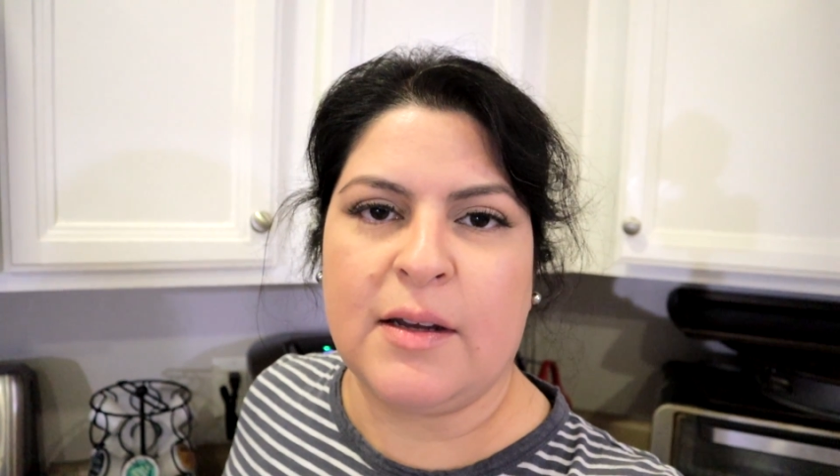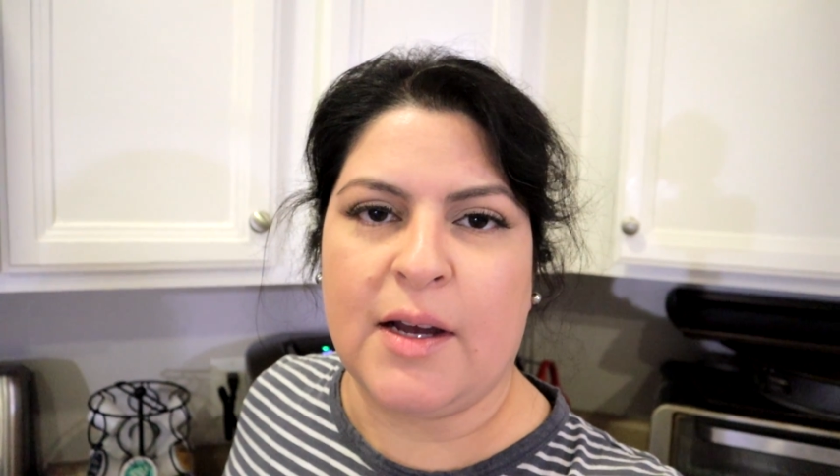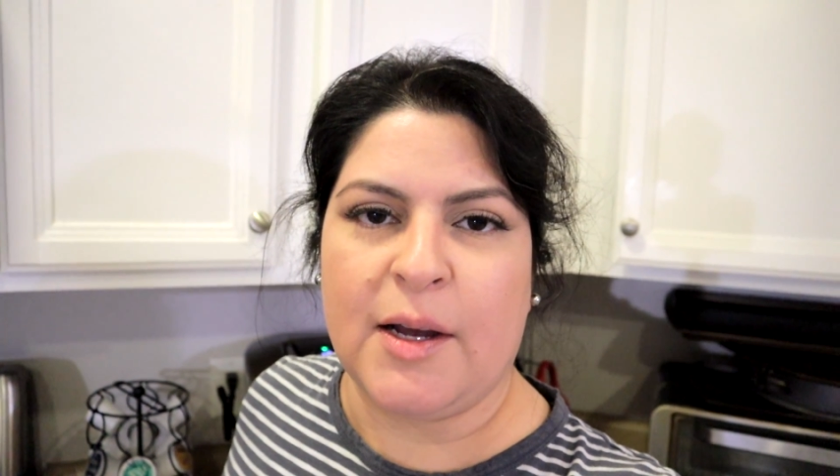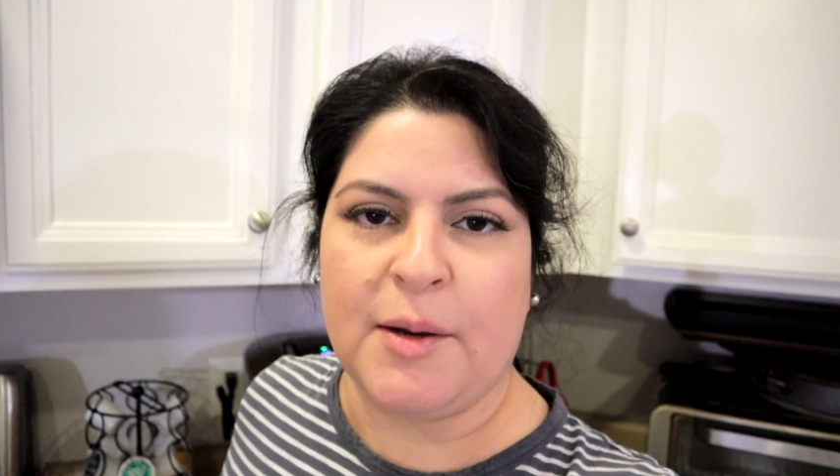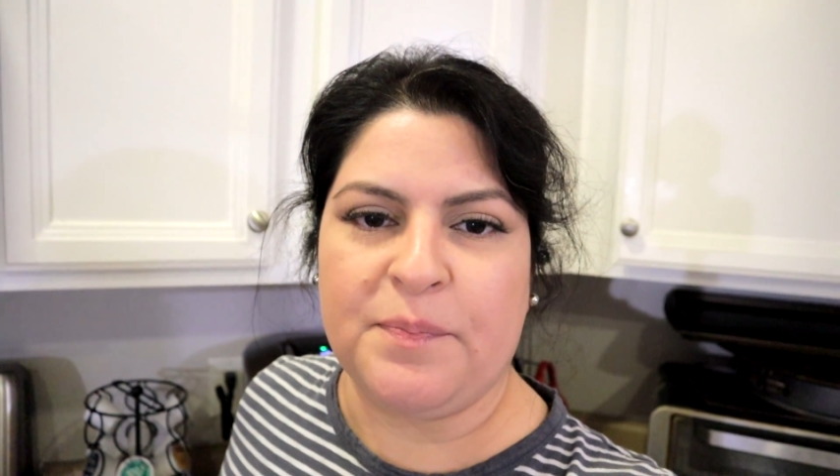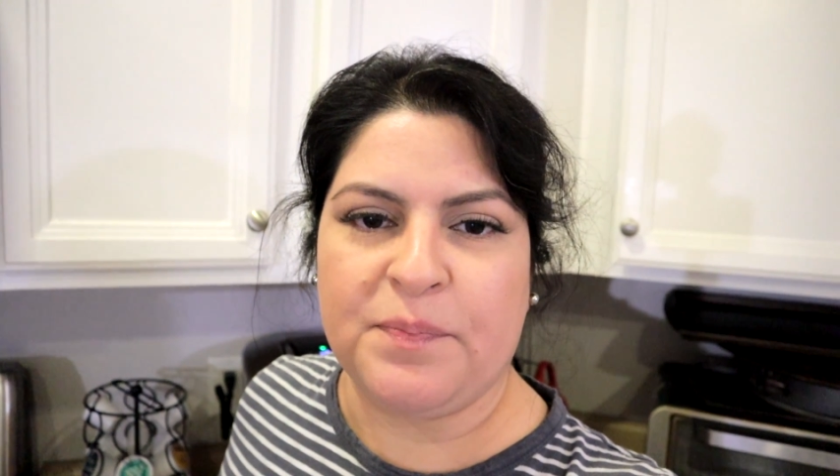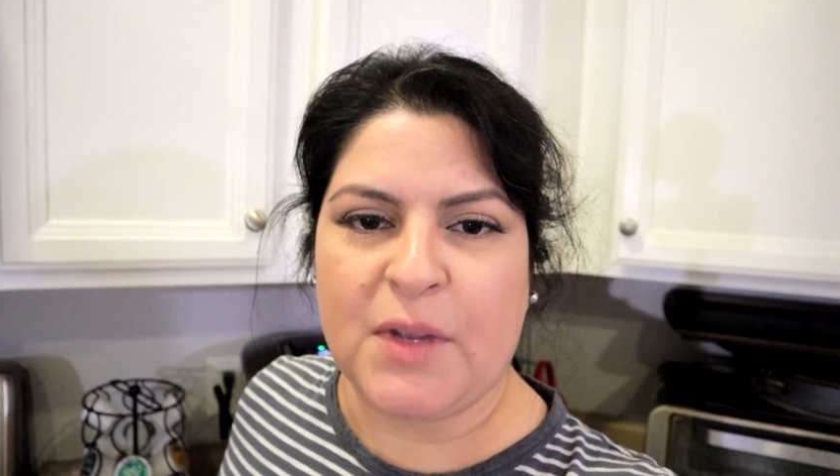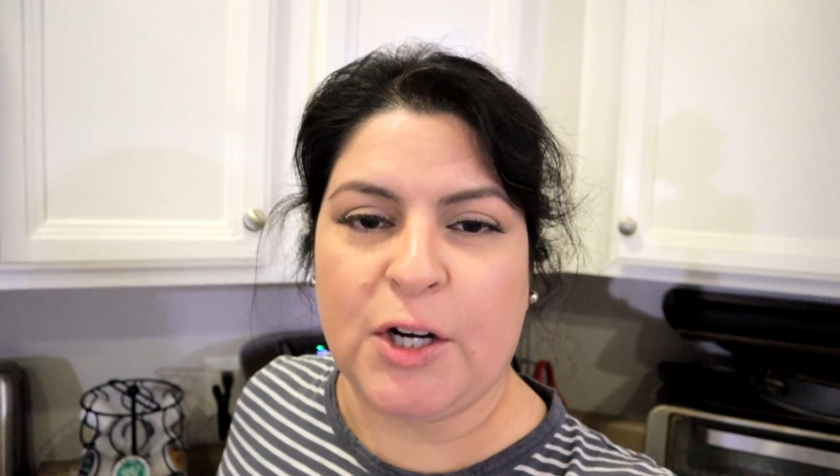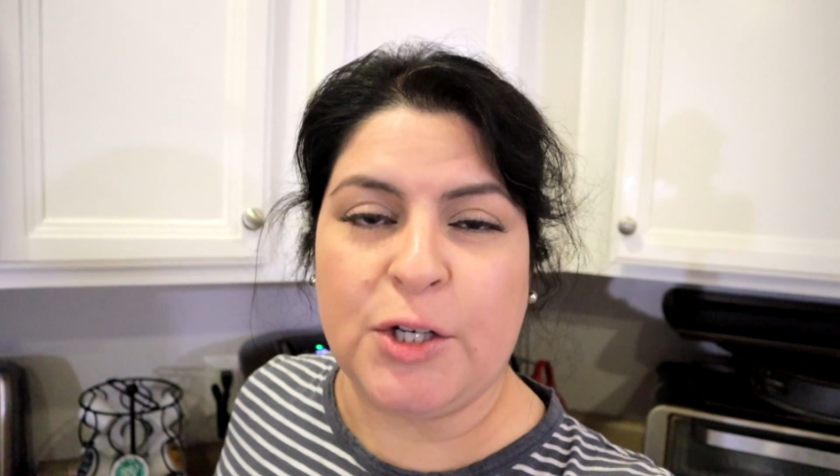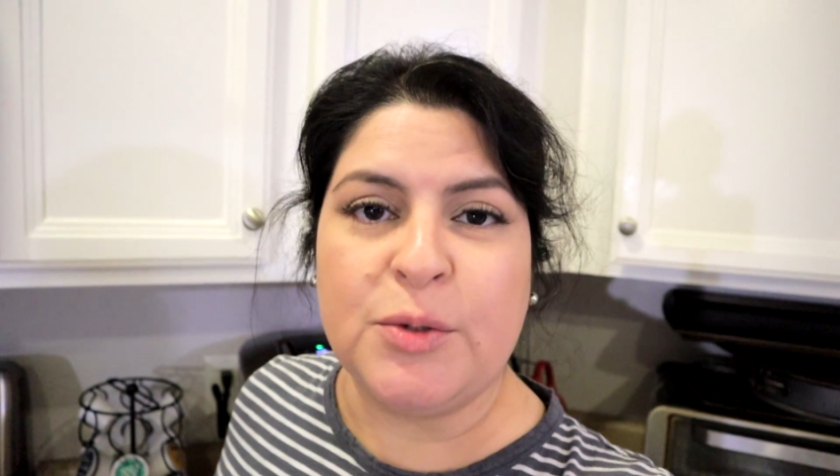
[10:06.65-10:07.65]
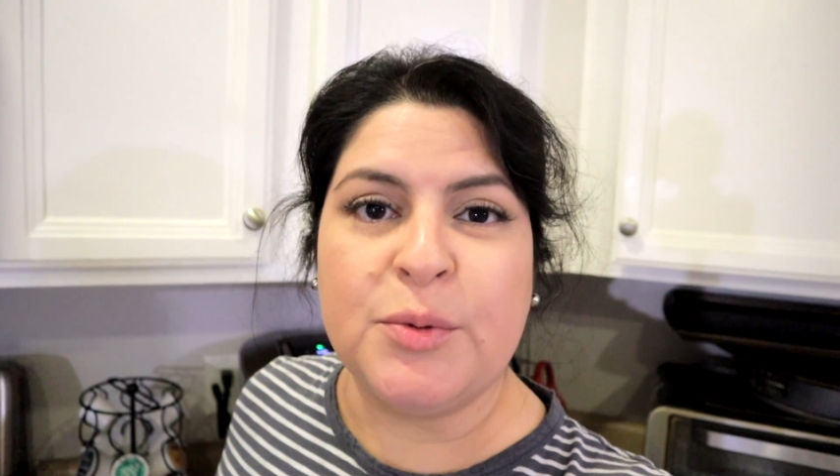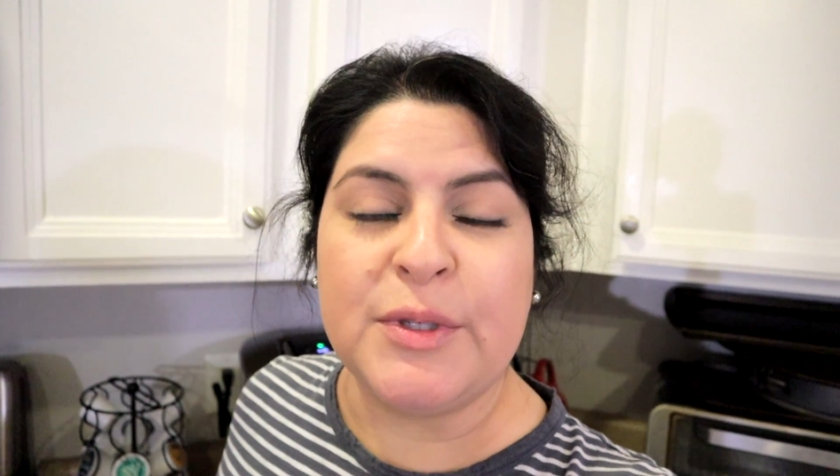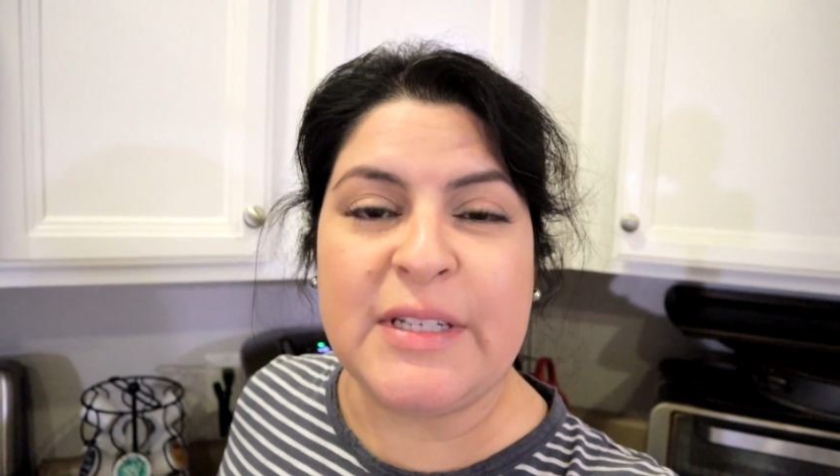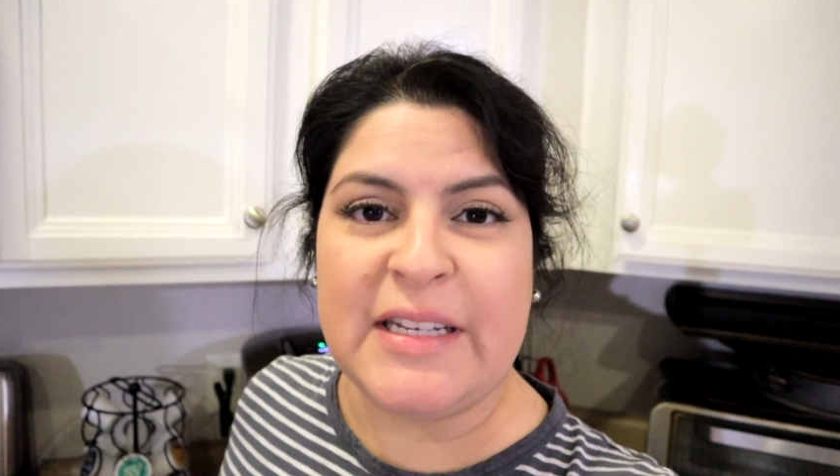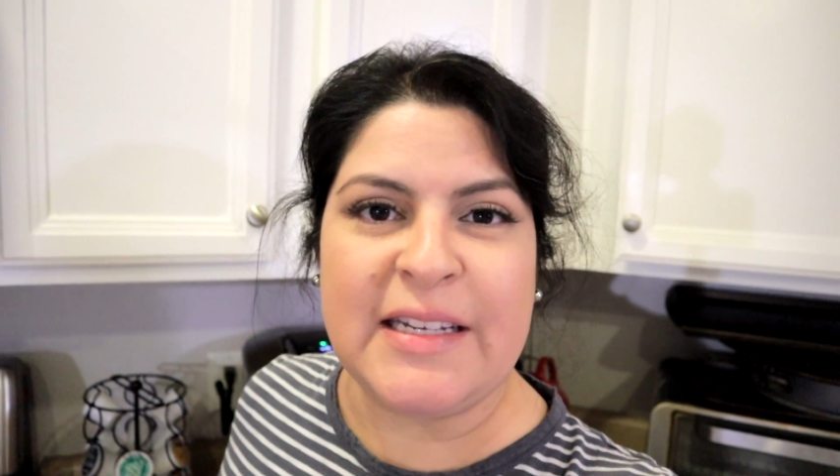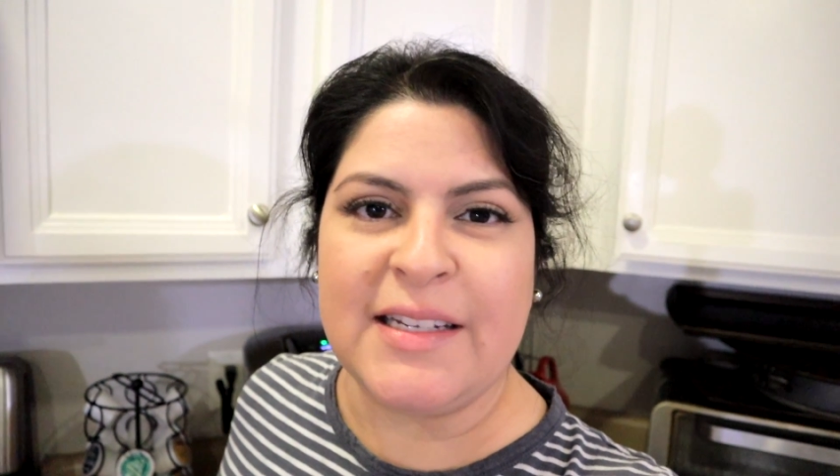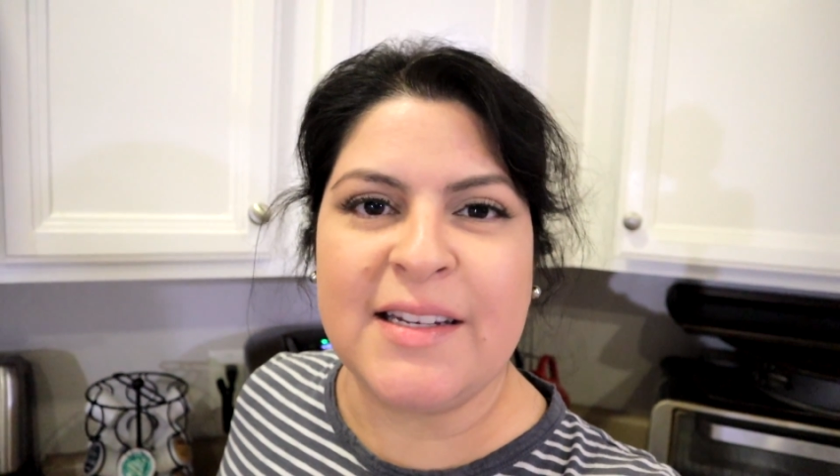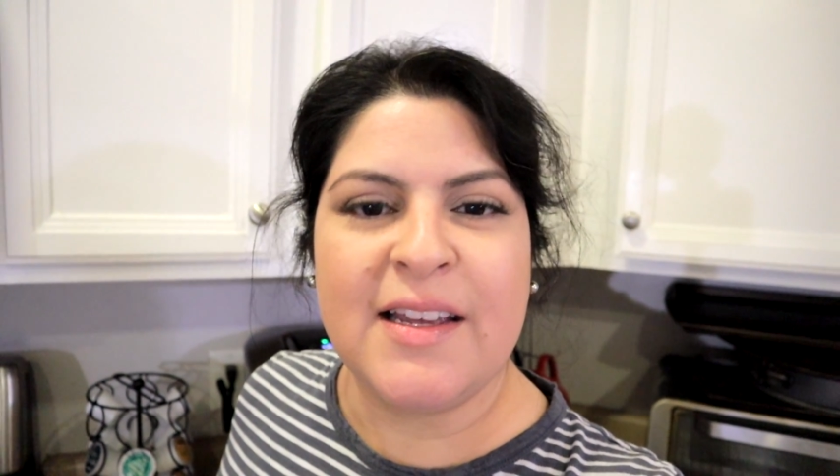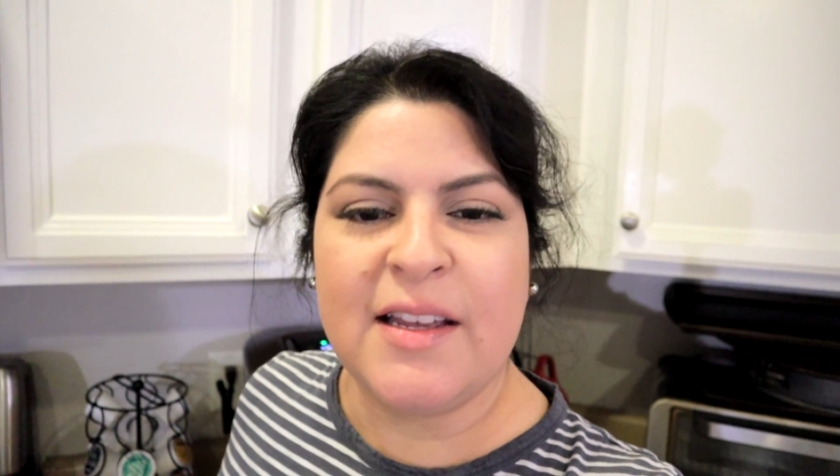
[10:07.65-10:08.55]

um, um, our new routine